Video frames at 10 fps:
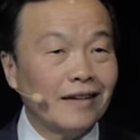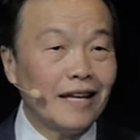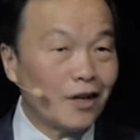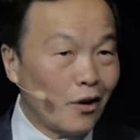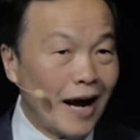
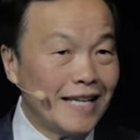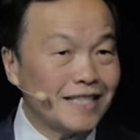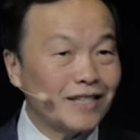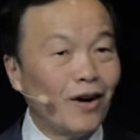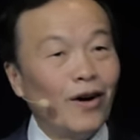in
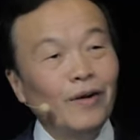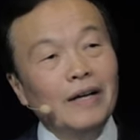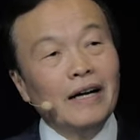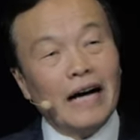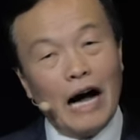Christ or
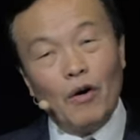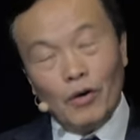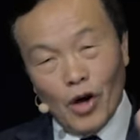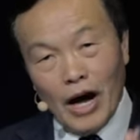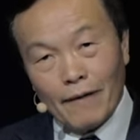how
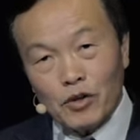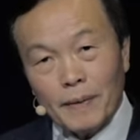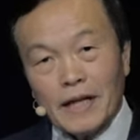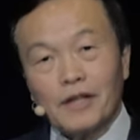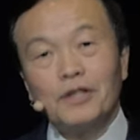long have you
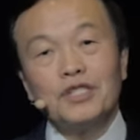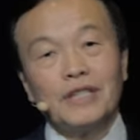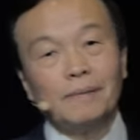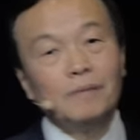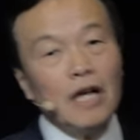been a
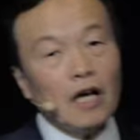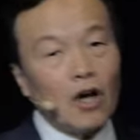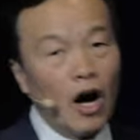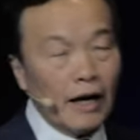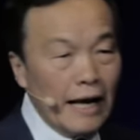Christian,
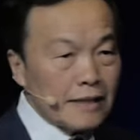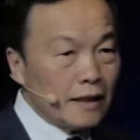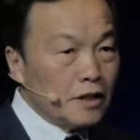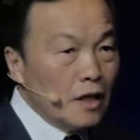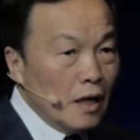God has
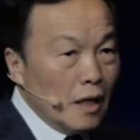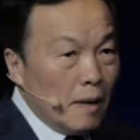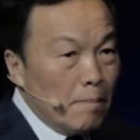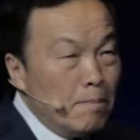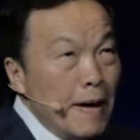a
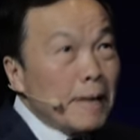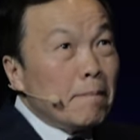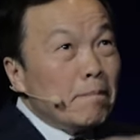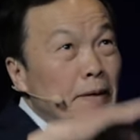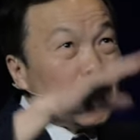
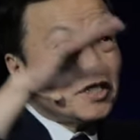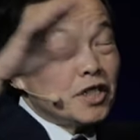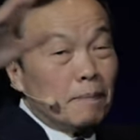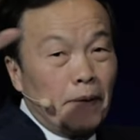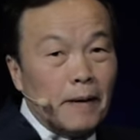big
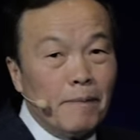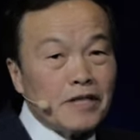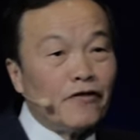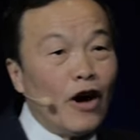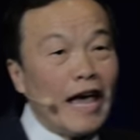picture
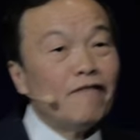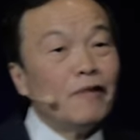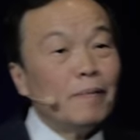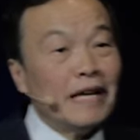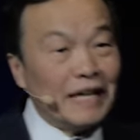purpose for
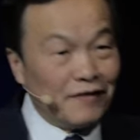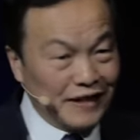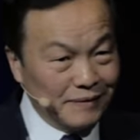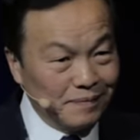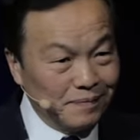every
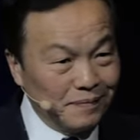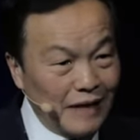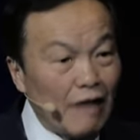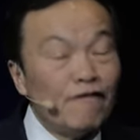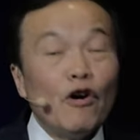believer
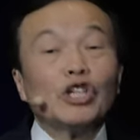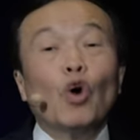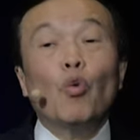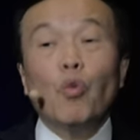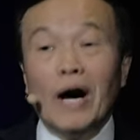and for the
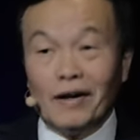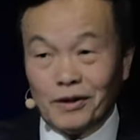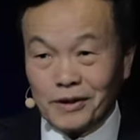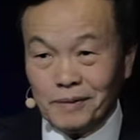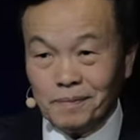
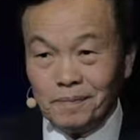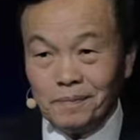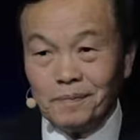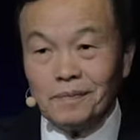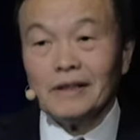world.
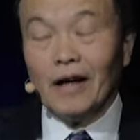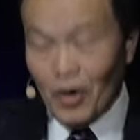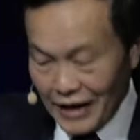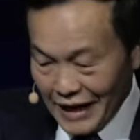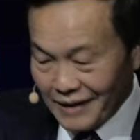
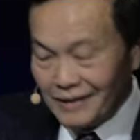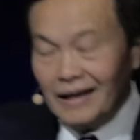Okay,